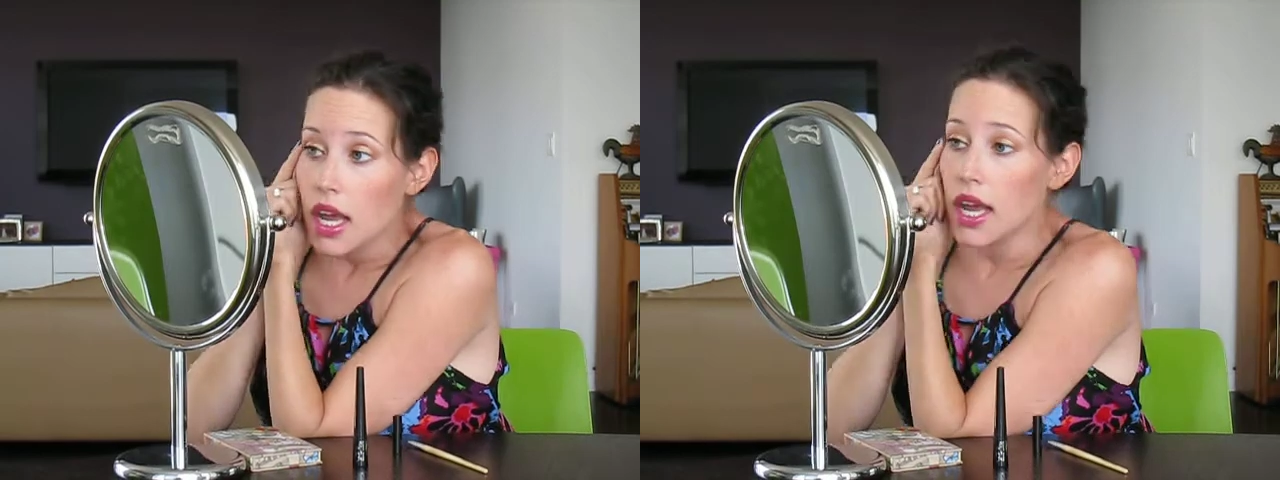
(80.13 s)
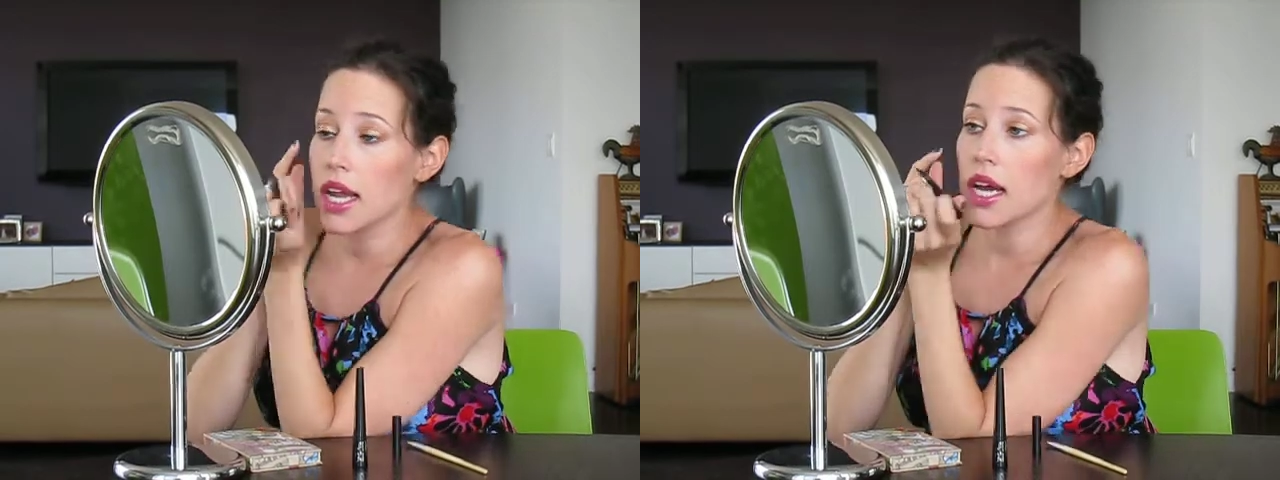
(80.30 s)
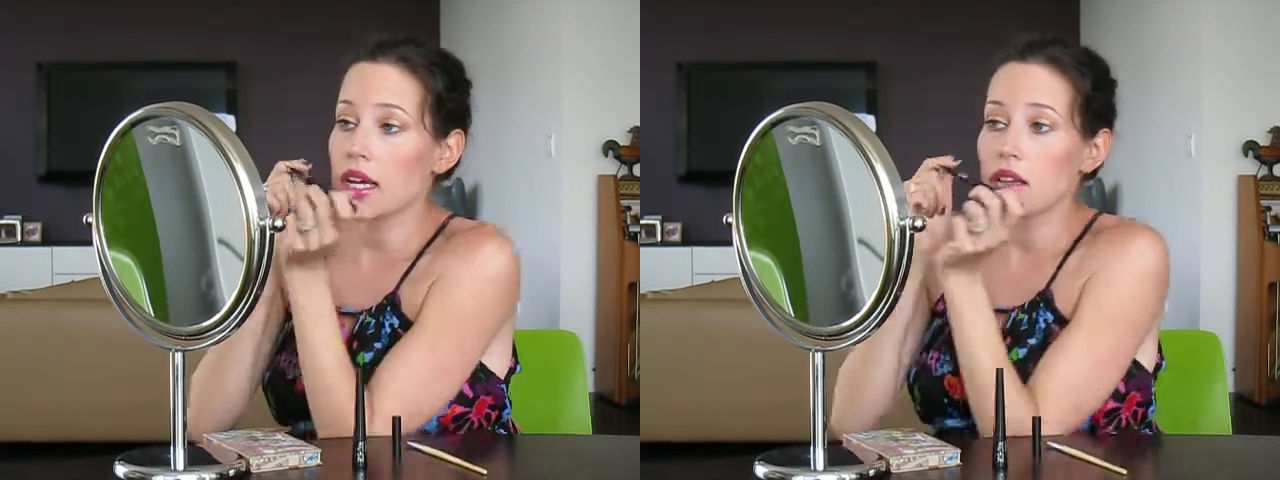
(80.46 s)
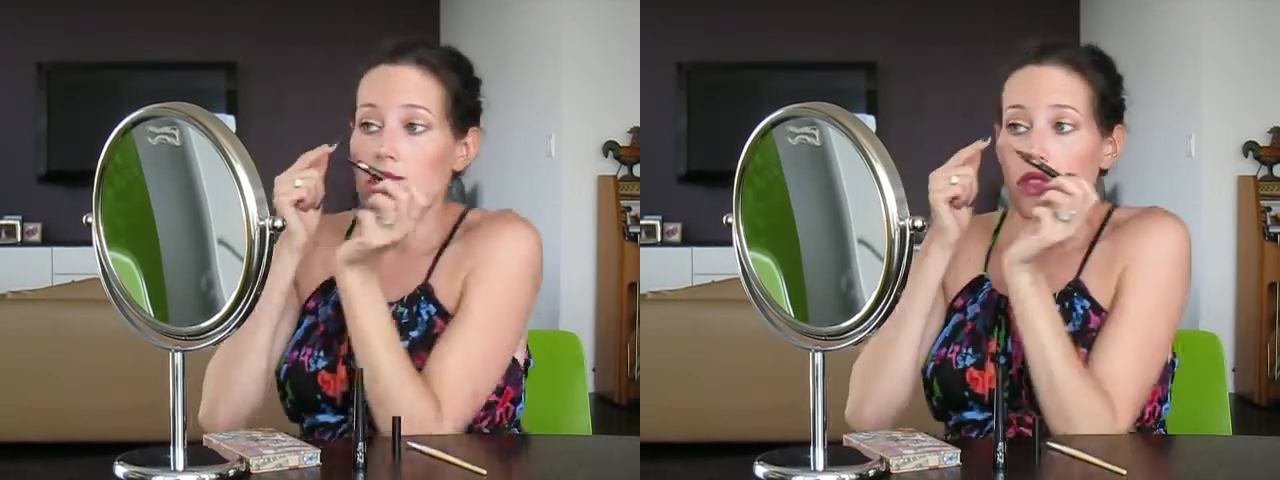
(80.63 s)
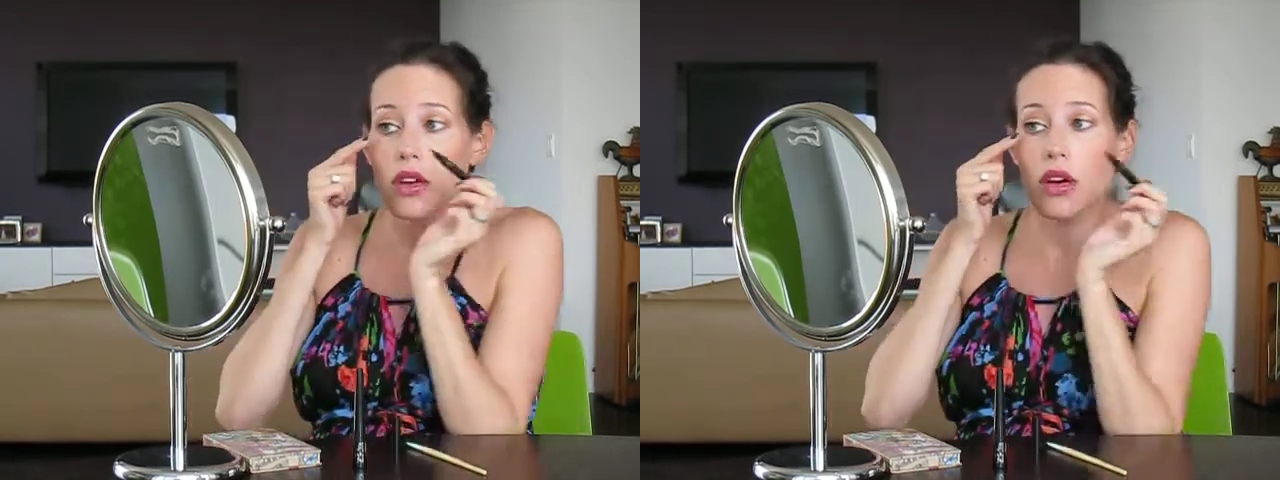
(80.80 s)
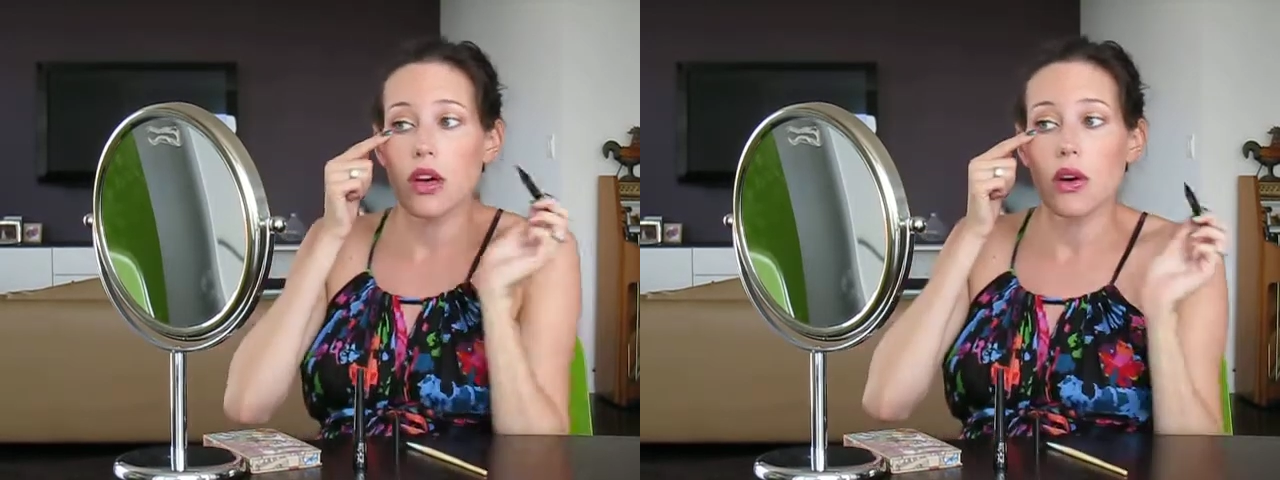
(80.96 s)
And
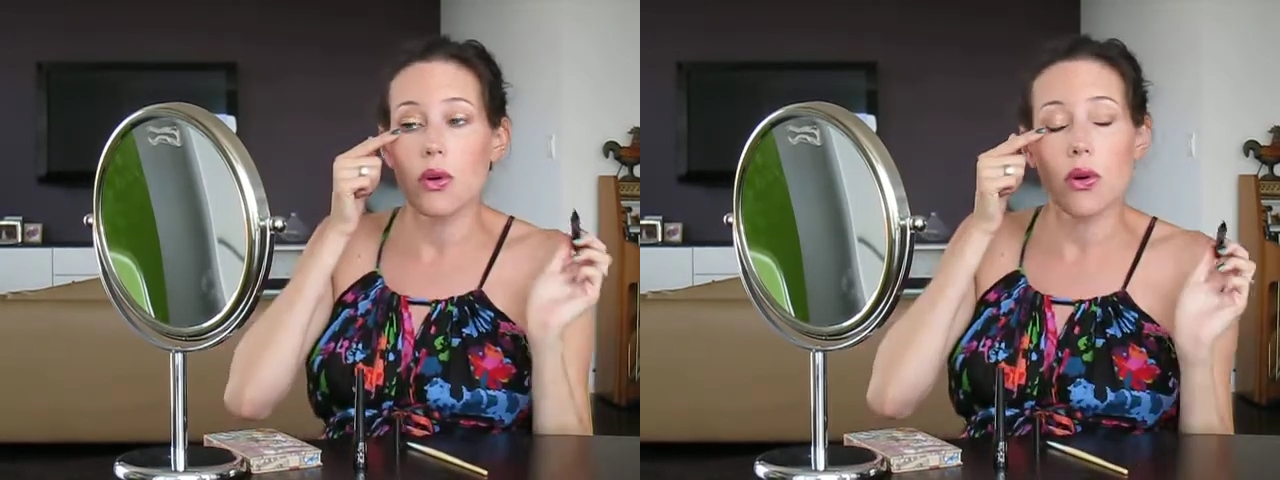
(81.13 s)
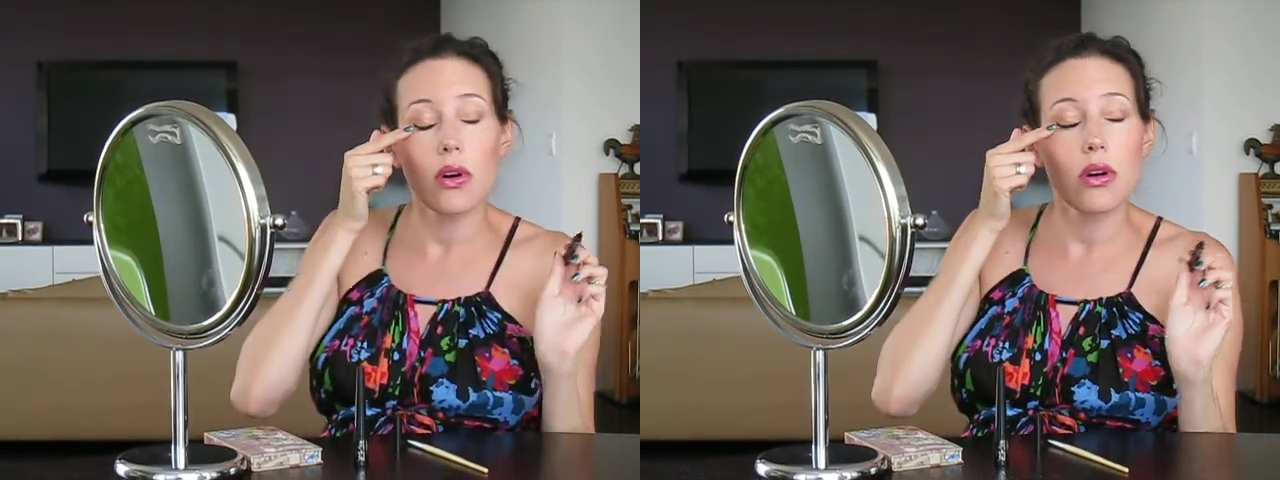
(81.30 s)
the